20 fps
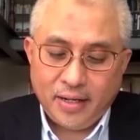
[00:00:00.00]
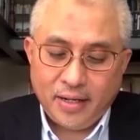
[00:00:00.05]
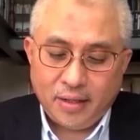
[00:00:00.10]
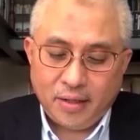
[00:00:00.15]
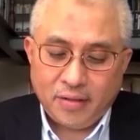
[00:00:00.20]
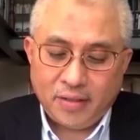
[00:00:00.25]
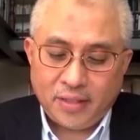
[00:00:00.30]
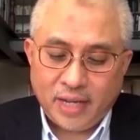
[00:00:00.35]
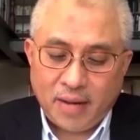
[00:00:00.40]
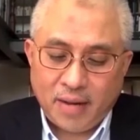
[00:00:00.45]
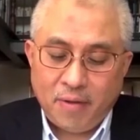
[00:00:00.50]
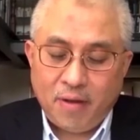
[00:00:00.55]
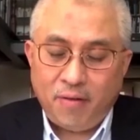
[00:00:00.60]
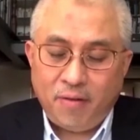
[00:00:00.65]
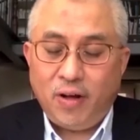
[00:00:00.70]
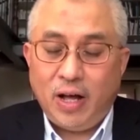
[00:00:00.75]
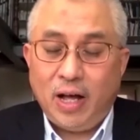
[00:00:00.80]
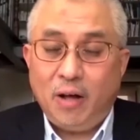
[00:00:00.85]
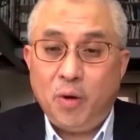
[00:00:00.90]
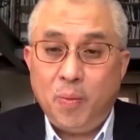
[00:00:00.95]
of some
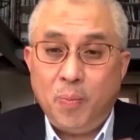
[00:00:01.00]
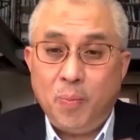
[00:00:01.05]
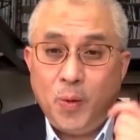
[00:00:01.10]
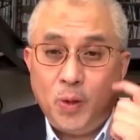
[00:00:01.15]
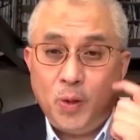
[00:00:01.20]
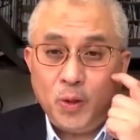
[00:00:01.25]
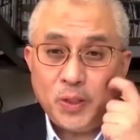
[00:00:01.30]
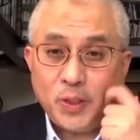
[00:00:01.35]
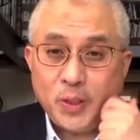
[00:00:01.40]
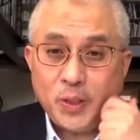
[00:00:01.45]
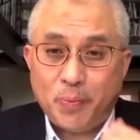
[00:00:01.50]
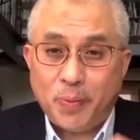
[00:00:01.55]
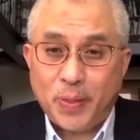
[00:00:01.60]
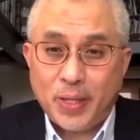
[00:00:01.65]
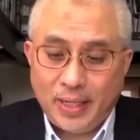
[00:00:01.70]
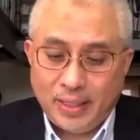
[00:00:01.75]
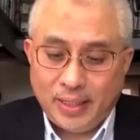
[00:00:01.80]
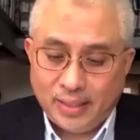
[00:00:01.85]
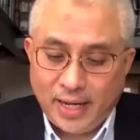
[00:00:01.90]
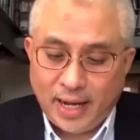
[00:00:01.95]
of our most
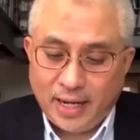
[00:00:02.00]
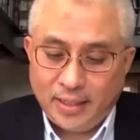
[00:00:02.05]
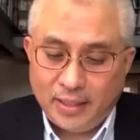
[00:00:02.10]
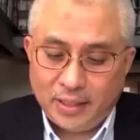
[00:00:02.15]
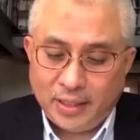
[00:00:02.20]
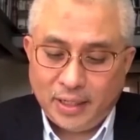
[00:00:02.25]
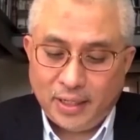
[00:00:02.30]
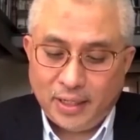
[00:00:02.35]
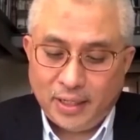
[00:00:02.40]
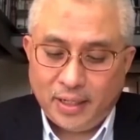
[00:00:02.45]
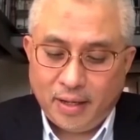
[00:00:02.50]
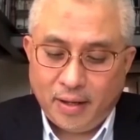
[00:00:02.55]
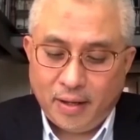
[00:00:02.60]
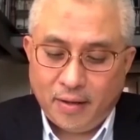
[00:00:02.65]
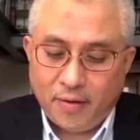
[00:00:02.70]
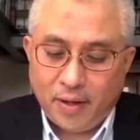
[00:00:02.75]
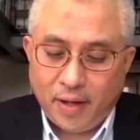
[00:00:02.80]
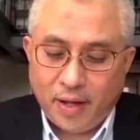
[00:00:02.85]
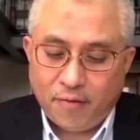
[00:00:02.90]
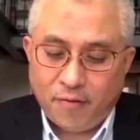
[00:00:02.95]
essential
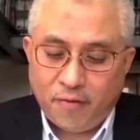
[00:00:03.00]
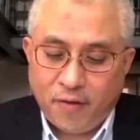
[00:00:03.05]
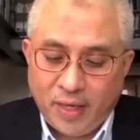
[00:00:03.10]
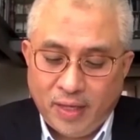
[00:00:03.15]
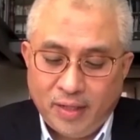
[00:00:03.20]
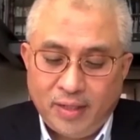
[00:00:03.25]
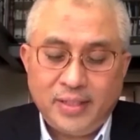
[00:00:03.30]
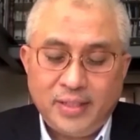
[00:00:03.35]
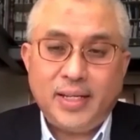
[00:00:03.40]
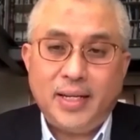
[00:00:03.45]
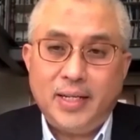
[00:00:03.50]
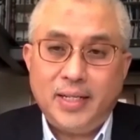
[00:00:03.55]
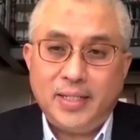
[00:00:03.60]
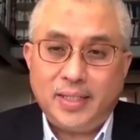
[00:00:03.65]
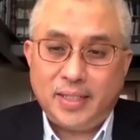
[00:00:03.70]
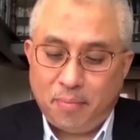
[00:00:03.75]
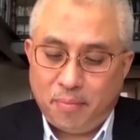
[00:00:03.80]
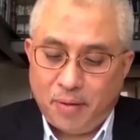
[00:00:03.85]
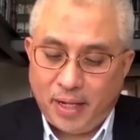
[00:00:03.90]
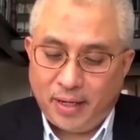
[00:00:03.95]
fields and
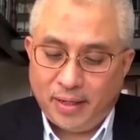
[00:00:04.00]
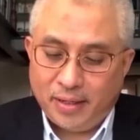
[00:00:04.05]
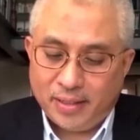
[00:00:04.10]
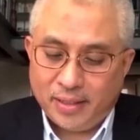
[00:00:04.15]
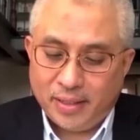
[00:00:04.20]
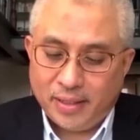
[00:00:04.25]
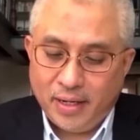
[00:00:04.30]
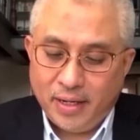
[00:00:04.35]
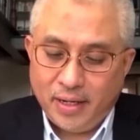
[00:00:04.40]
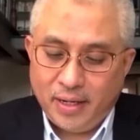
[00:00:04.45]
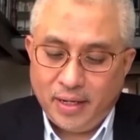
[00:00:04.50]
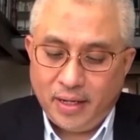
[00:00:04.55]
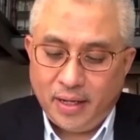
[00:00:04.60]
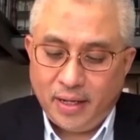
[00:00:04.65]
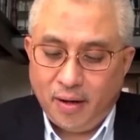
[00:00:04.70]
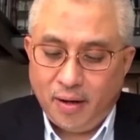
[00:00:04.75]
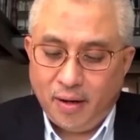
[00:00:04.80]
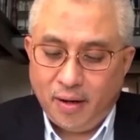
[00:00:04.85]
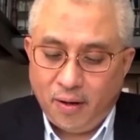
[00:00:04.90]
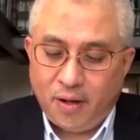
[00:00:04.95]
disciplines
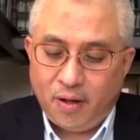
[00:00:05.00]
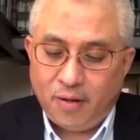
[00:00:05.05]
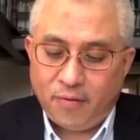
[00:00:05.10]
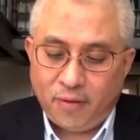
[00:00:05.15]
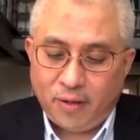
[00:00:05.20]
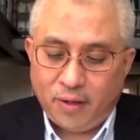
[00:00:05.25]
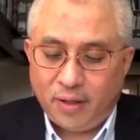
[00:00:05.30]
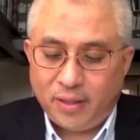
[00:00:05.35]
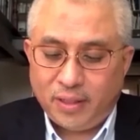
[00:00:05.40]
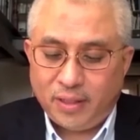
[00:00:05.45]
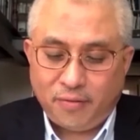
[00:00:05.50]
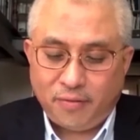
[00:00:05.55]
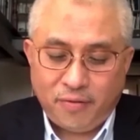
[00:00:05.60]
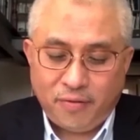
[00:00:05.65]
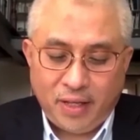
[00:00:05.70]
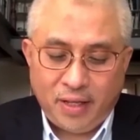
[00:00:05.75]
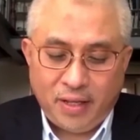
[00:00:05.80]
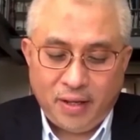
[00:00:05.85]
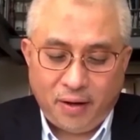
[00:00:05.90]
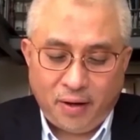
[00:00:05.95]
in law,
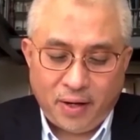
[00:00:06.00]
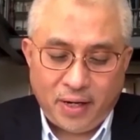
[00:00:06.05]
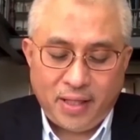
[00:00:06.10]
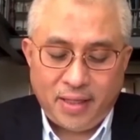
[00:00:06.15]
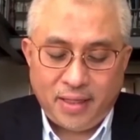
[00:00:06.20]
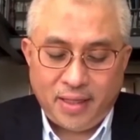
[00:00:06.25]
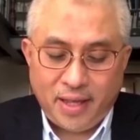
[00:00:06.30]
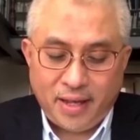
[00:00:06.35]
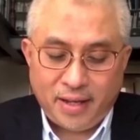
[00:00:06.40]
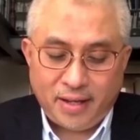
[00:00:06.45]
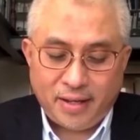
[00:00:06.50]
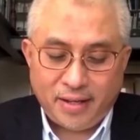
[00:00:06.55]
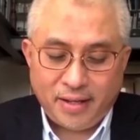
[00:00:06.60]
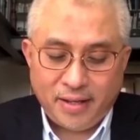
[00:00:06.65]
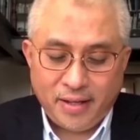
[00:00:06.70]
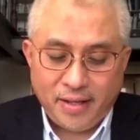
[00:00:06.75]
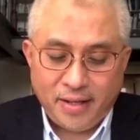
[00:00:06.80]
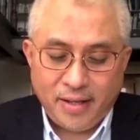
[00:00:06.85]
philosophy, auditing,